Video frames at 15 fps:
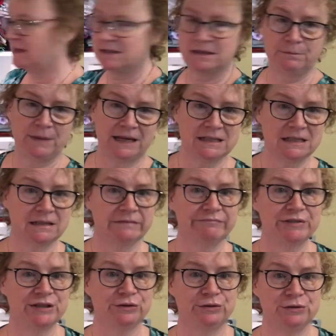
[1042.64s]
that's the
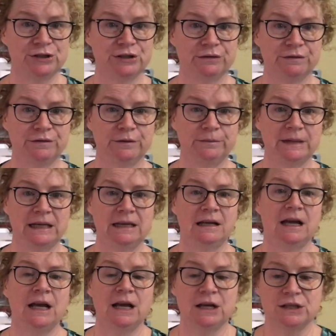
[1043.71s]
best solution for me.
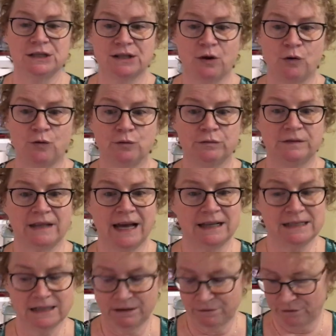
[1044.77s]
So
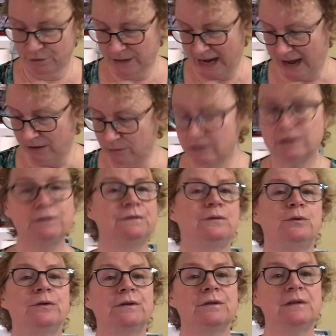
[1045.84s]
that's it for now
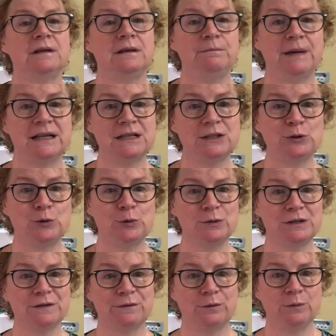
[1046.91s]
for the best
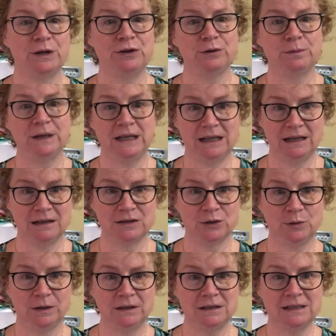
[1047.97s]
tools for when you're beginning to
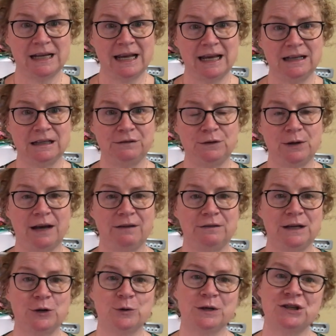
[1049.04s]
quilt. And if you have
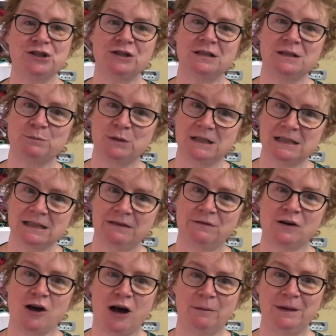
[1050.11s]
any questions, please
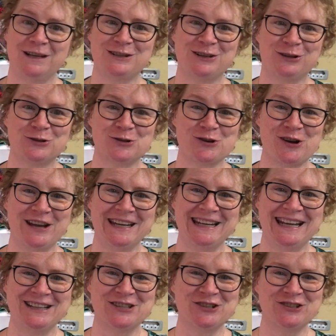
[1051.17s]
leave a comment. I'll try
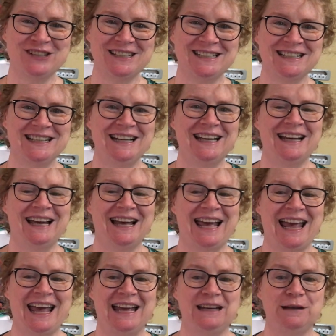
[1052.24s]
and answer it.
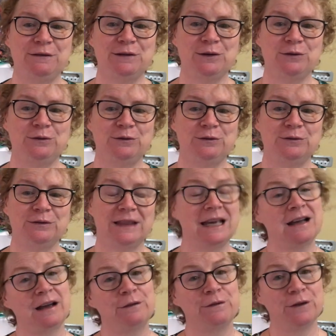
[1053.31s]
And if you
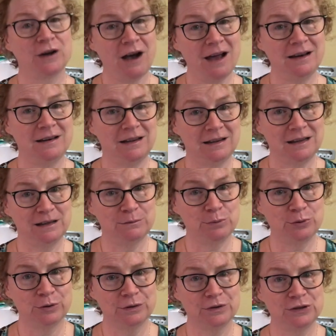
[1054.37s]
think I've forgotten any
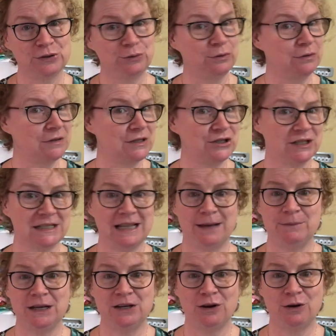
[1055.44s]
important tools, just
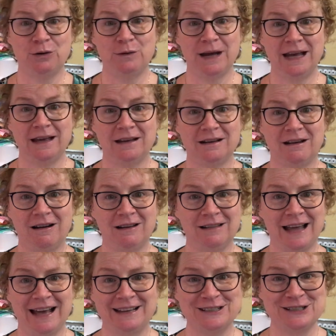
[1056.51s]
let me know and
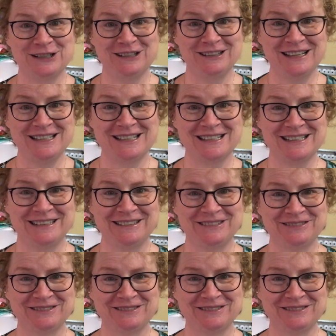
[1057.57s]
I'll add it to the list.